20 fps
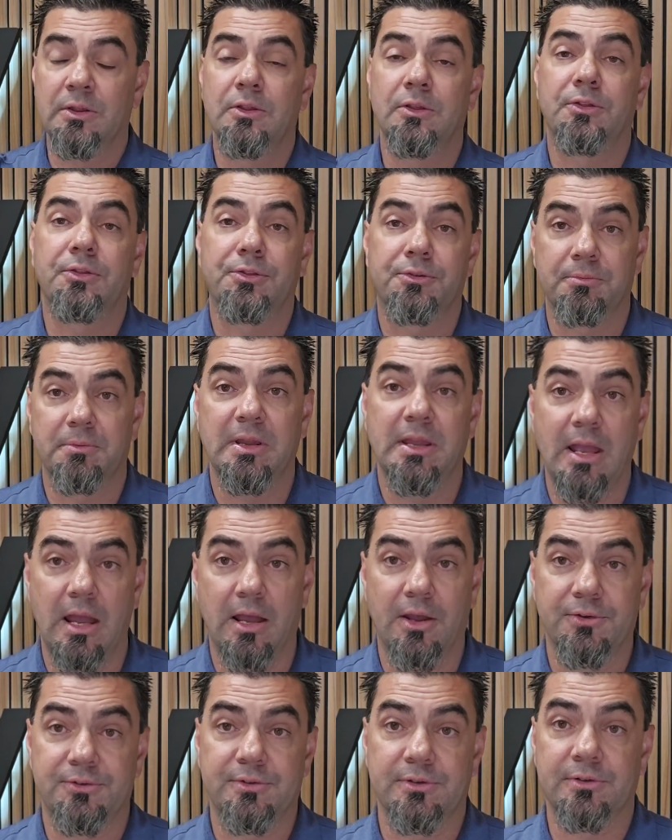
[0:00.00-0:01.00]
3
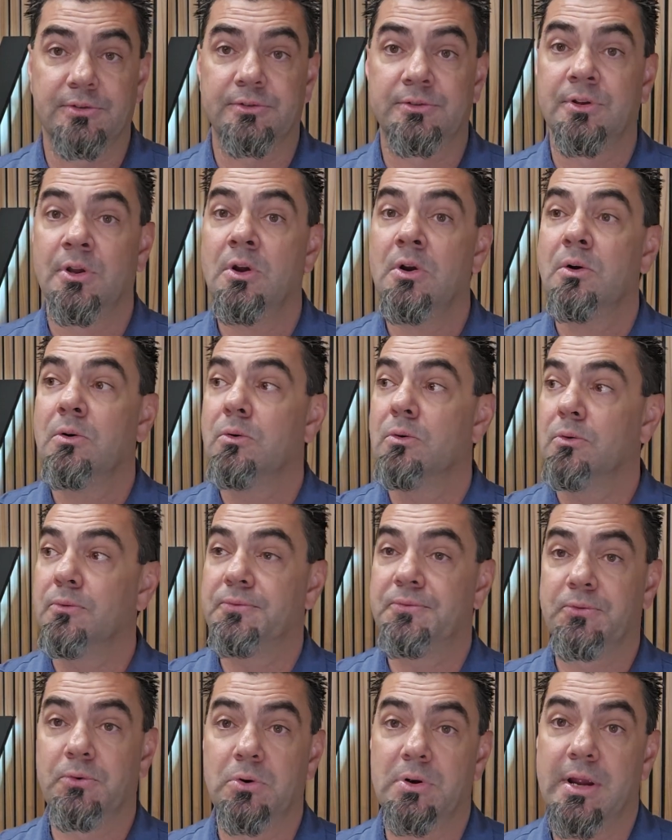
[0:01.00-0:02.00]
houses or
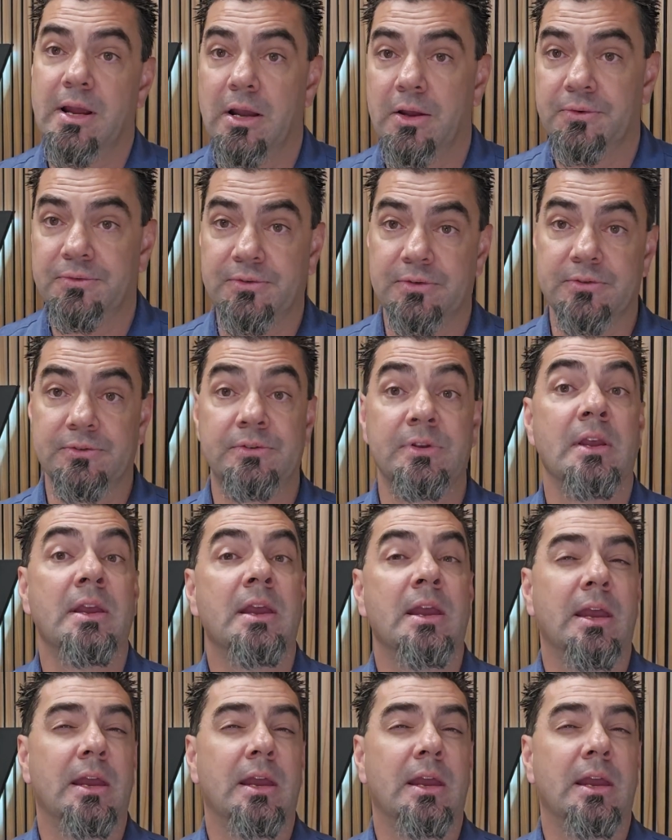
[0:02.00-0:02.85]
4 houses,